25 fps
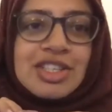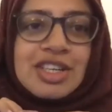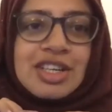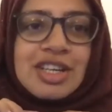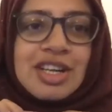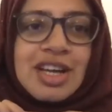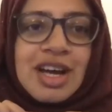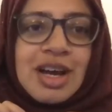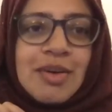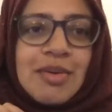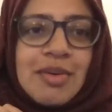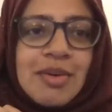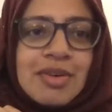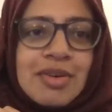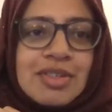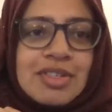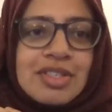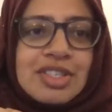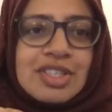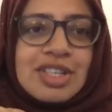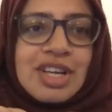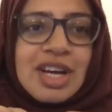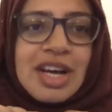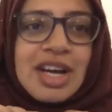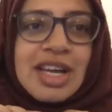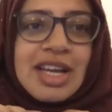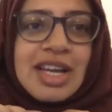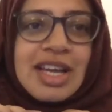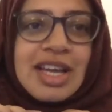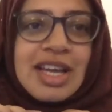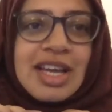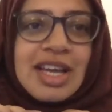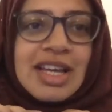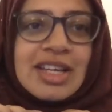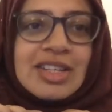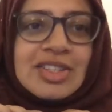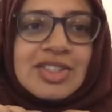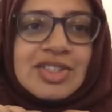I won't shine it
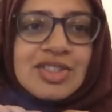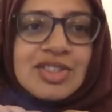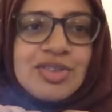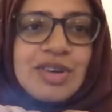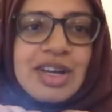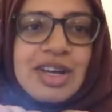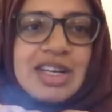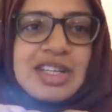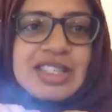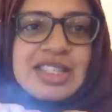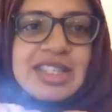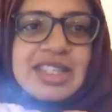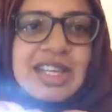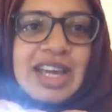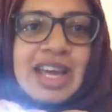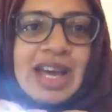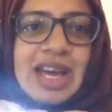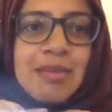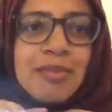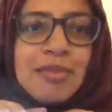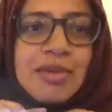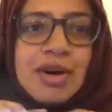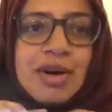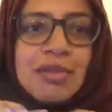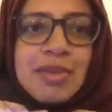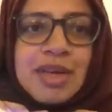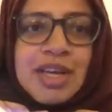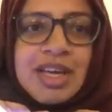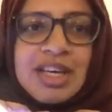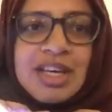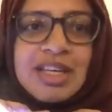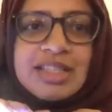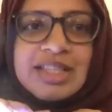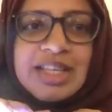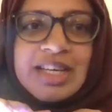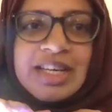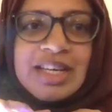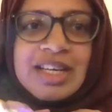straight into the camera because
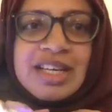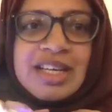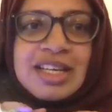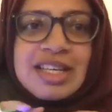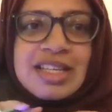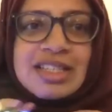it